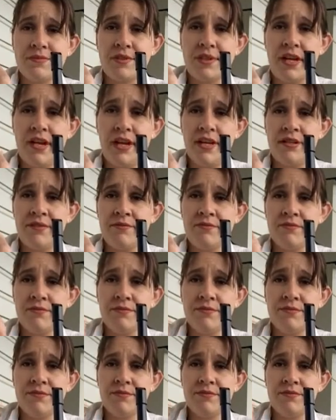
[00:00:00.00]
cut
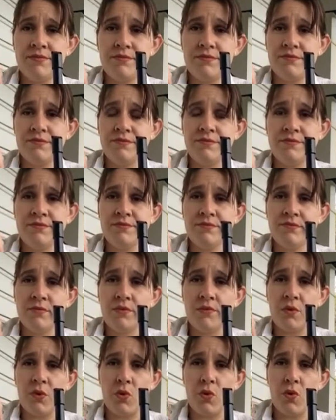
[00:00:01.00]

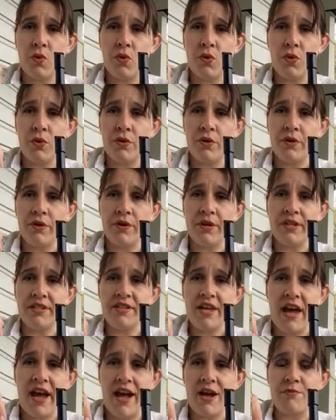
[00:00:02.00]
or a
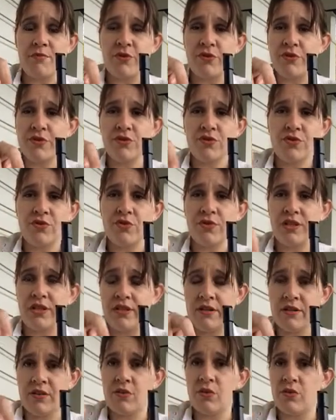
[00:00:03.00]
tap
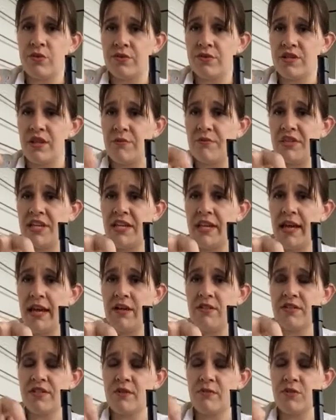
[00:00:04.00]
or something
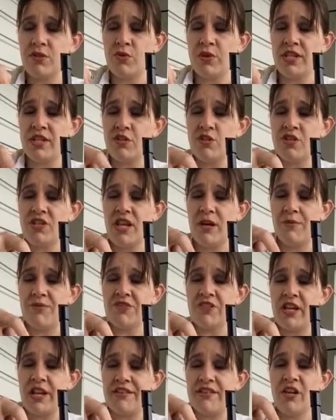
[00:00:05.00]
else in between and just
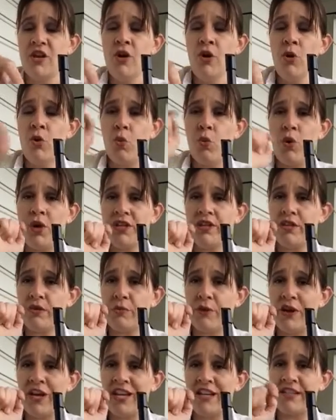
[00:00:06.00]
emphasize one of the
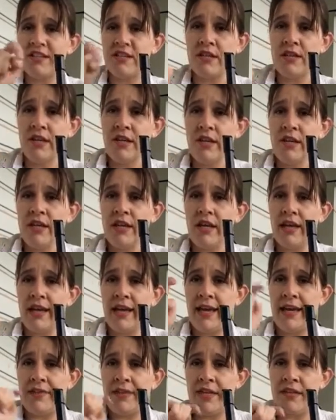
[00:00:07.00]
breaks
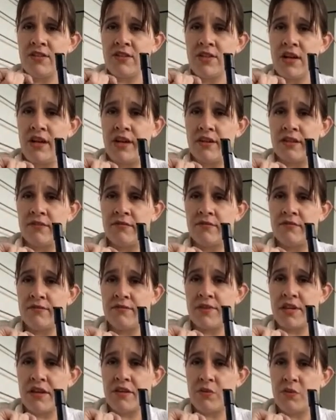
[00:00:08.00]
and then tongue
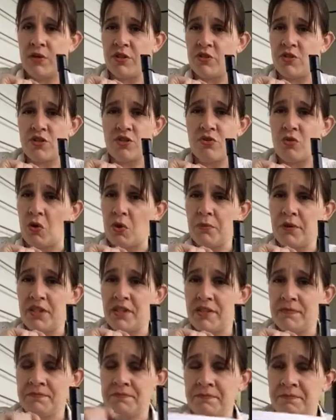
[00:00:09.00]
the other one just
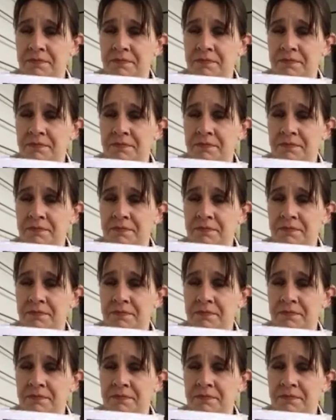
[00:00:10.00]
normally.